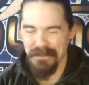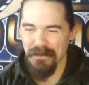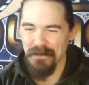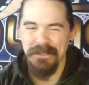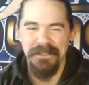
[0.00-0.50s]

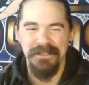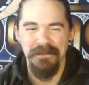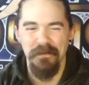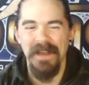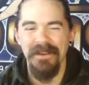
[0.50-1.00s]
you
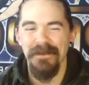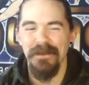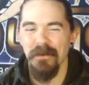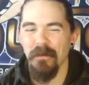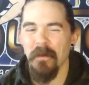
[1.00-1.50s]
why don't
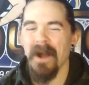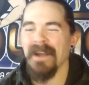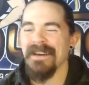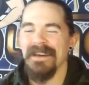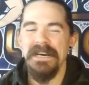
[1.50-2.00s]
you
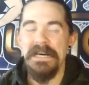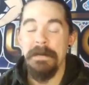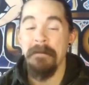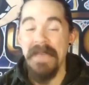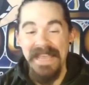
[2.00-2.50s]
walk
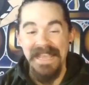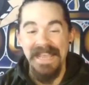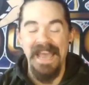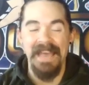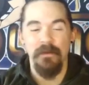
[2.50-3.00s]

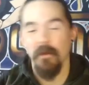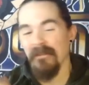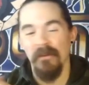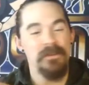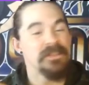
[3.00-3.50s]
me and
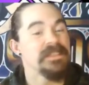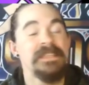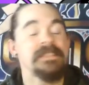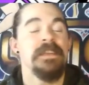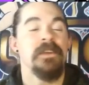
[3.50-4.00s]
whoever's
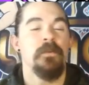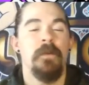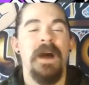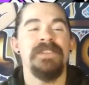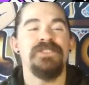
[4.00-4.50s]
listening or
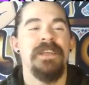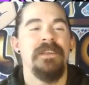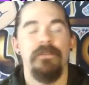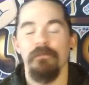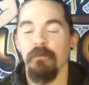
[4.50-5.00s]

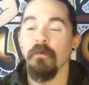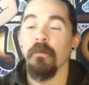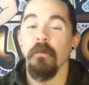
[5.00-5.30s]
watching through